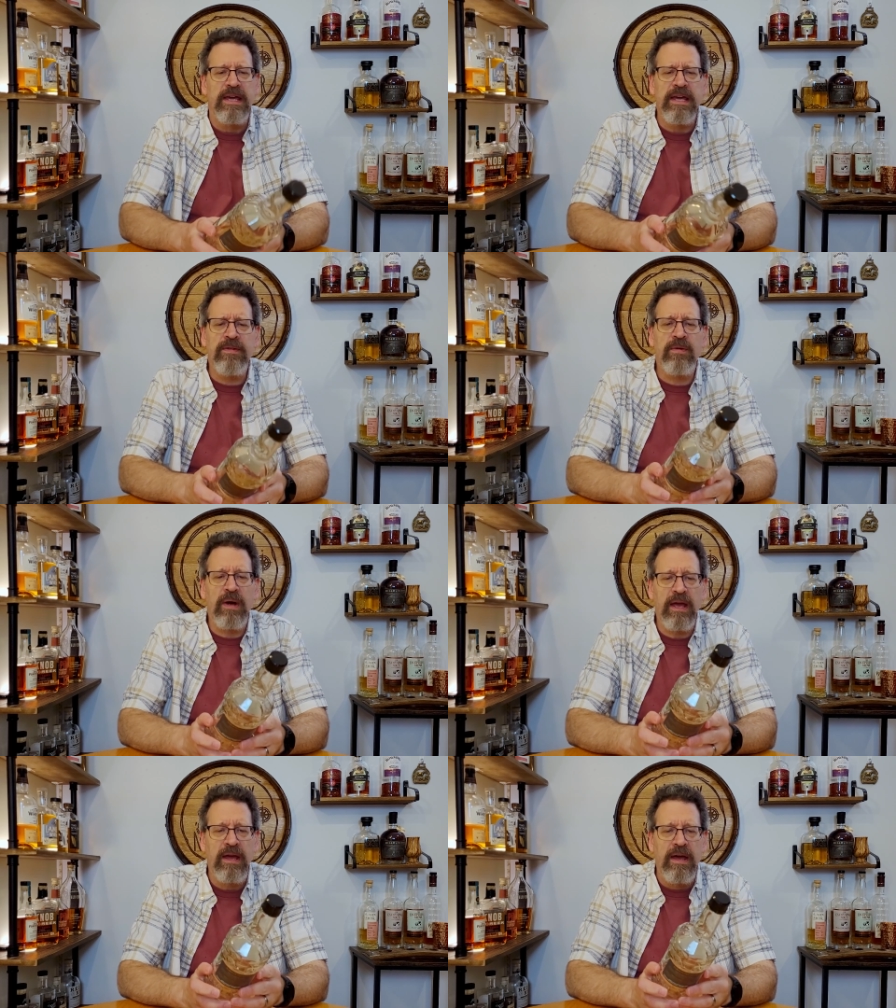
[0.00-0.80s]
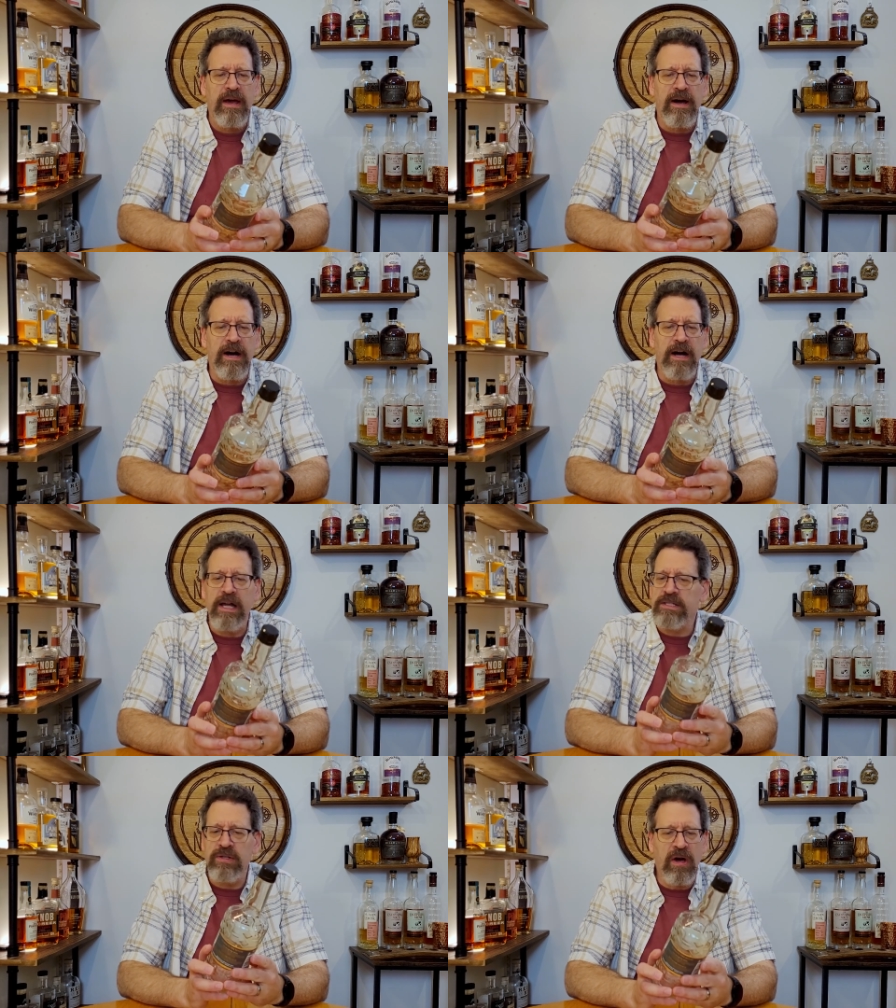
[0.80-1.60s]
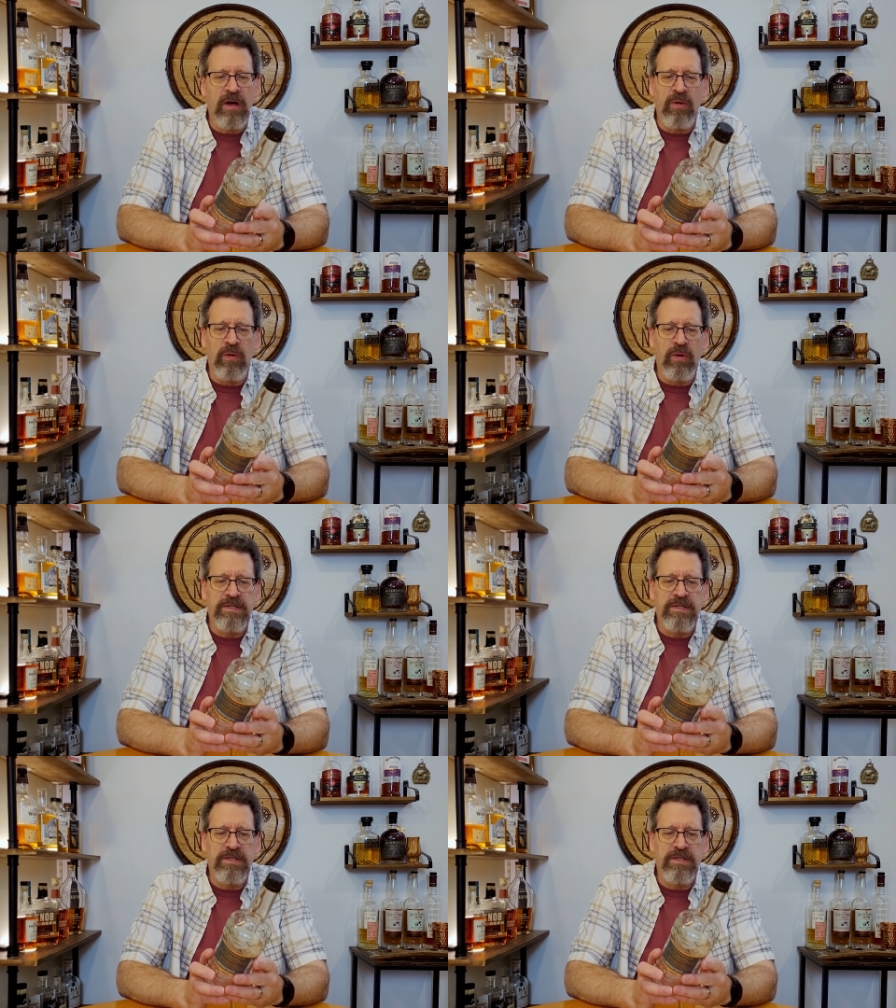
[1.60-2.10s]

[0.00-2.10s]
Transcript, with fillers: Either way, uh, it's not old.